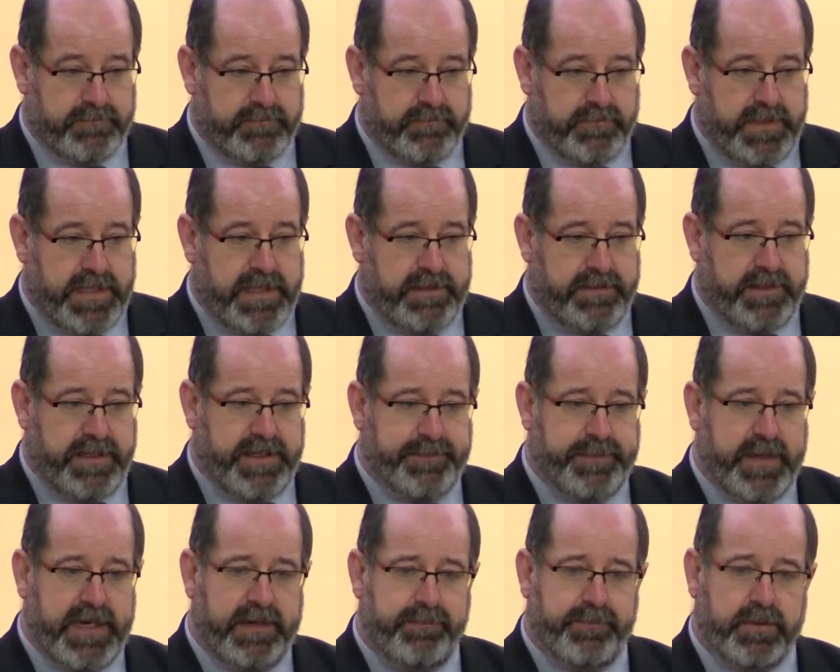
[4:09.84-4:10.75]
Yet these
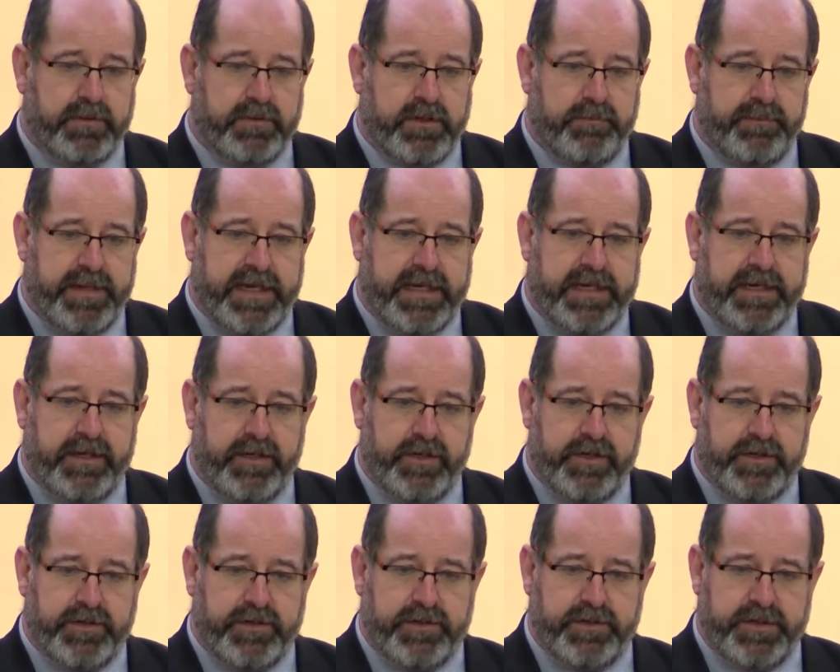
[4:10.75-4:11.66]
people are
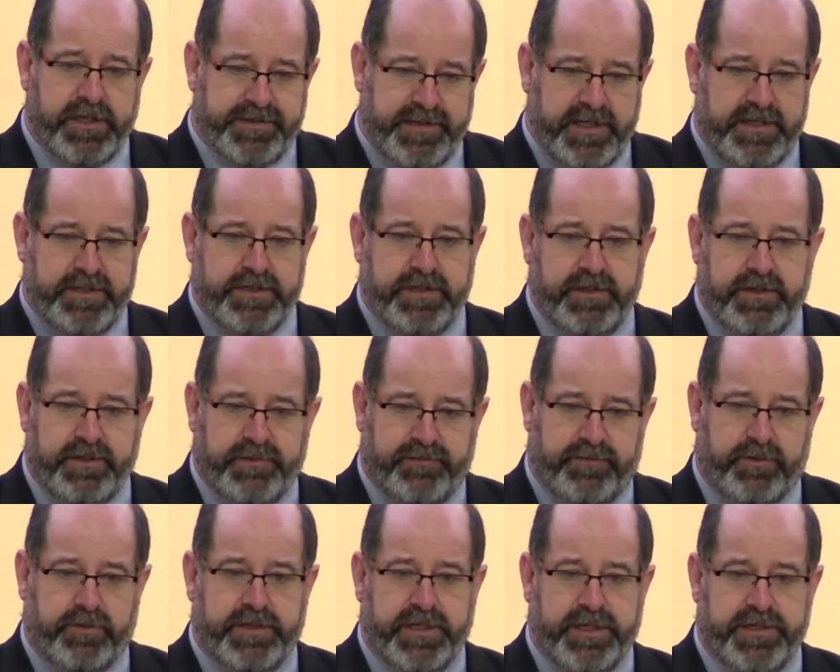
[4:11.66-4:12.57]
making decisions
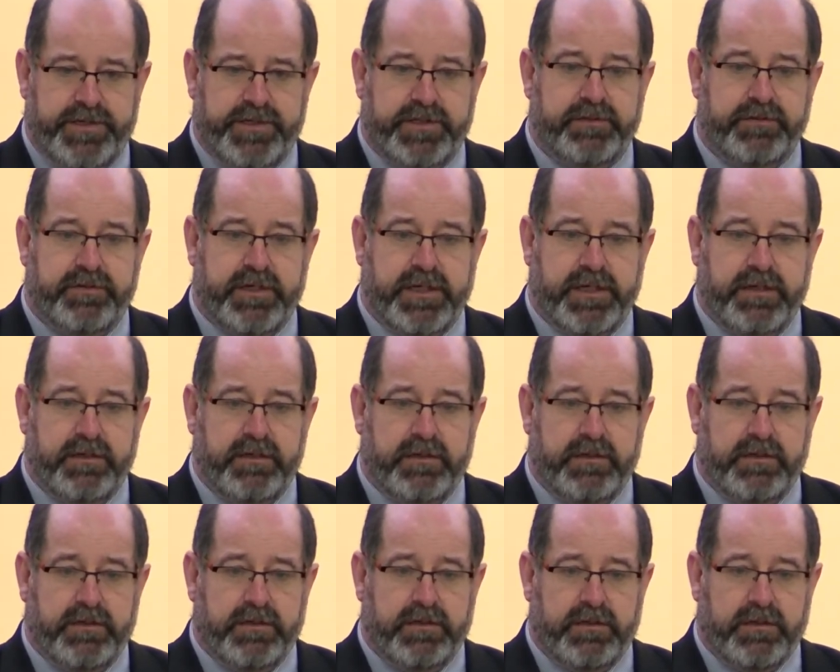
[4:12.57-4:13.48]
for these children.
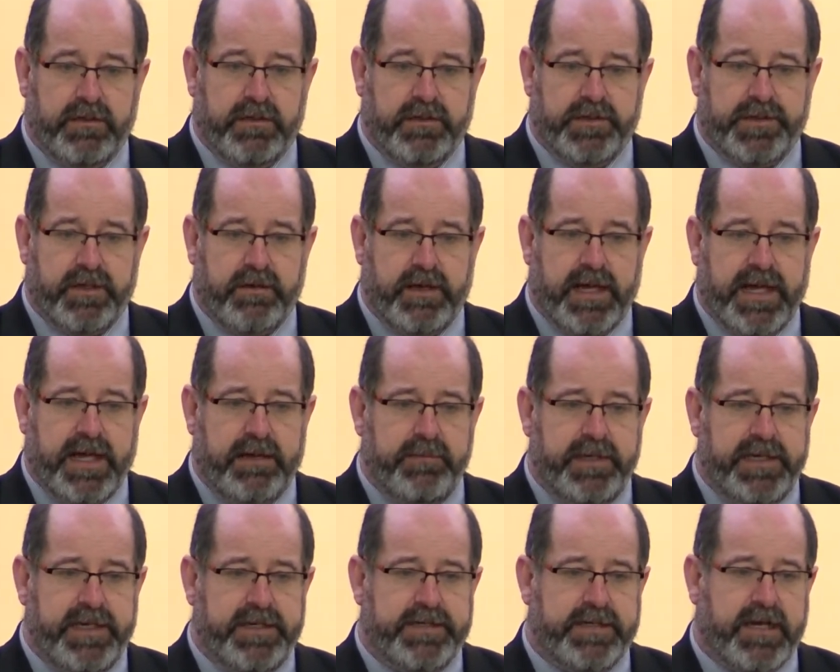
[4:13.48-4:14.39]
So how
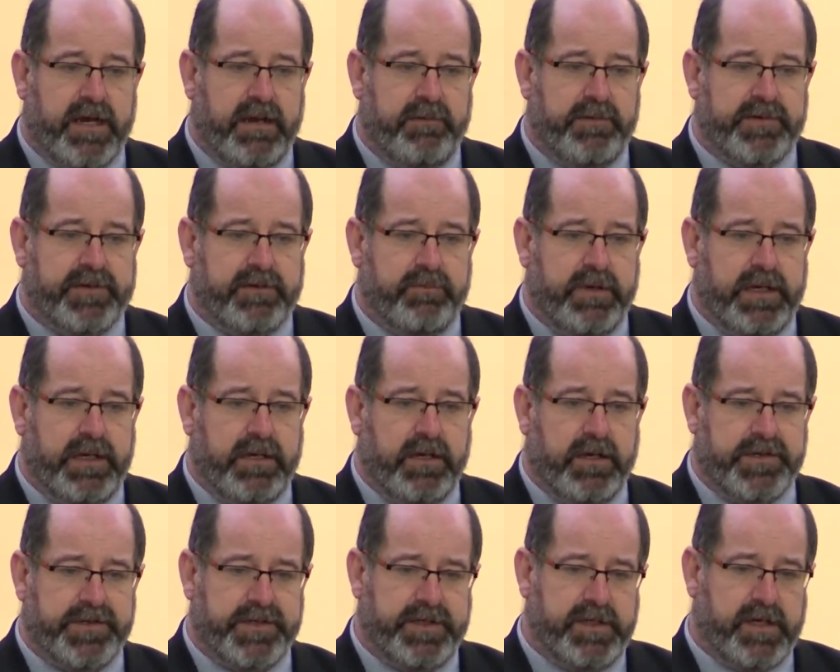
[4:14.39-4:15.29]
many times have we
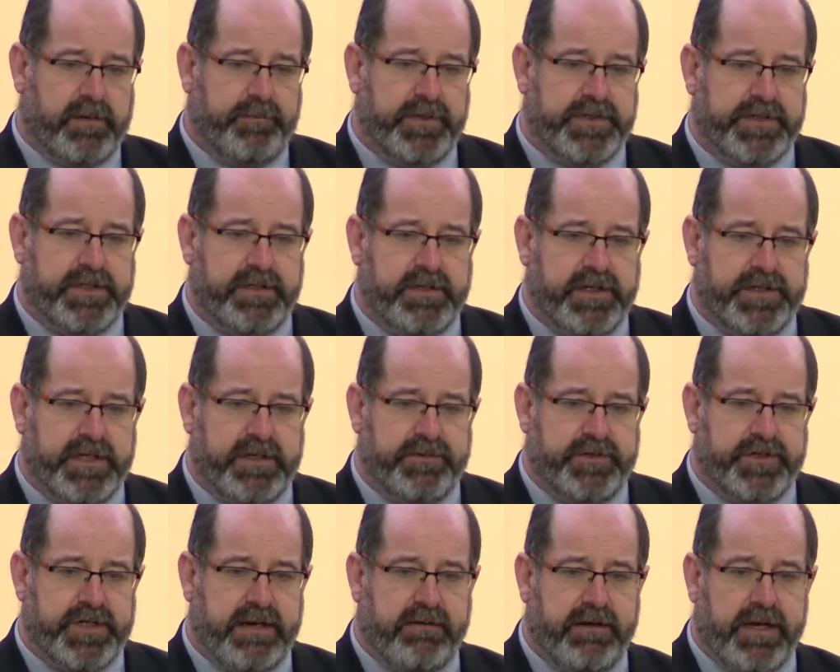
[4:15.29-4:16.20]
lost the opportunity
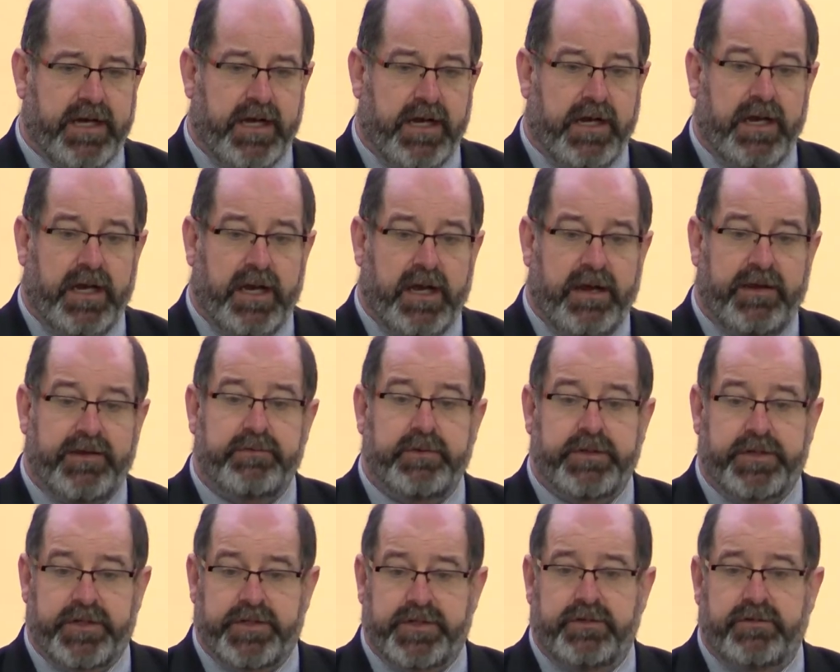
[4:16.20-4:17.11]
of sharing our lives
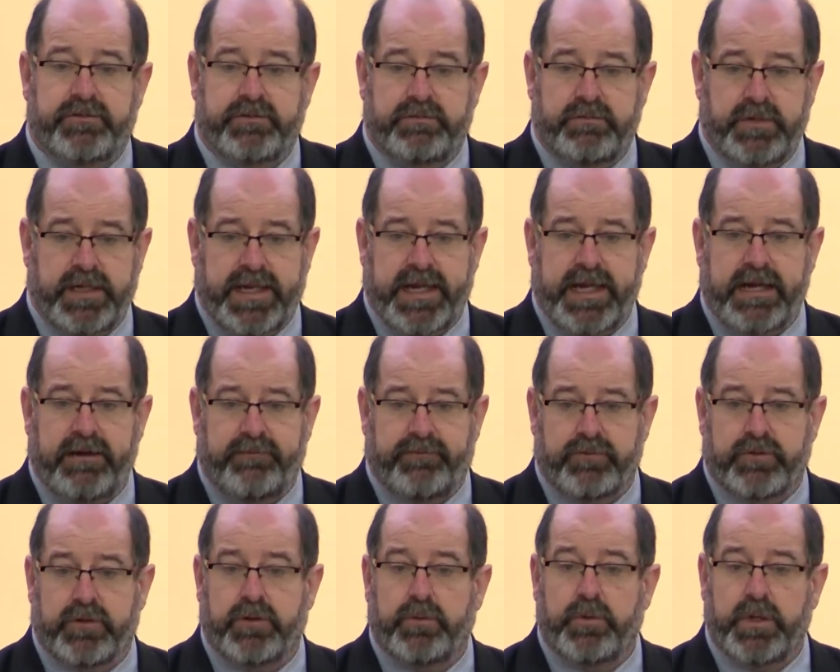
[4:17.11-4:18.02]
with the children we care
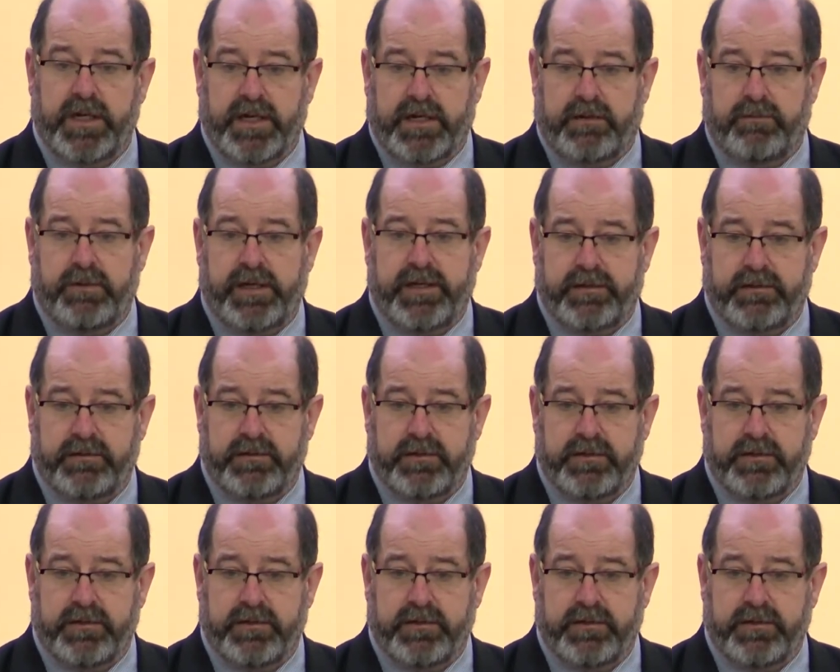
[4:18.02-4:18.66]
for or work with